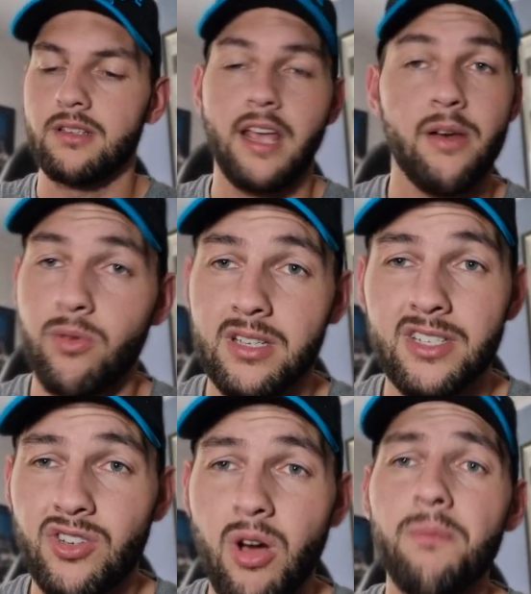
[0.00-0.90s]
Ken won
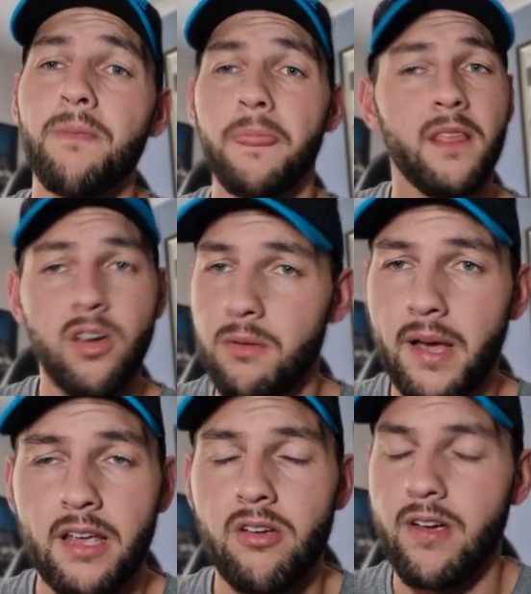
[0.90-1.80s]
his job, got to
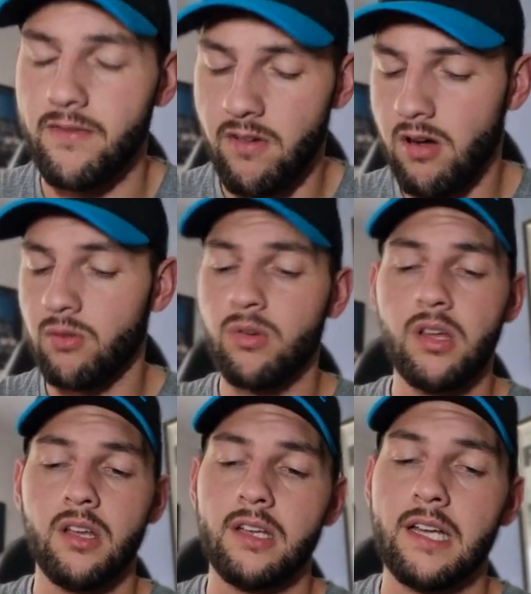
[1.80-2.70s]
make a grand final.
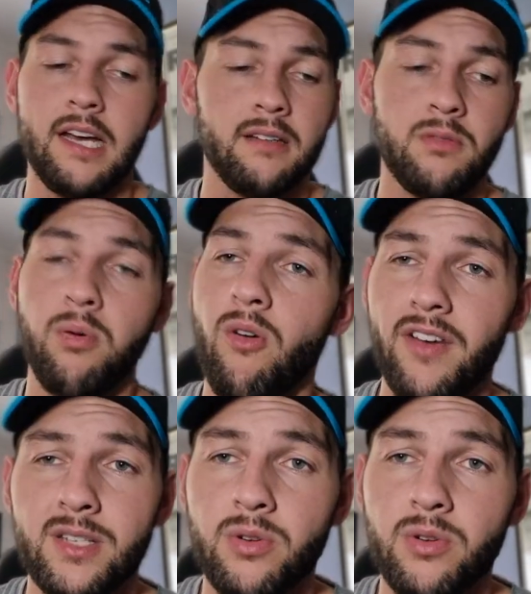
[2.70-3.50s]
Do Port fans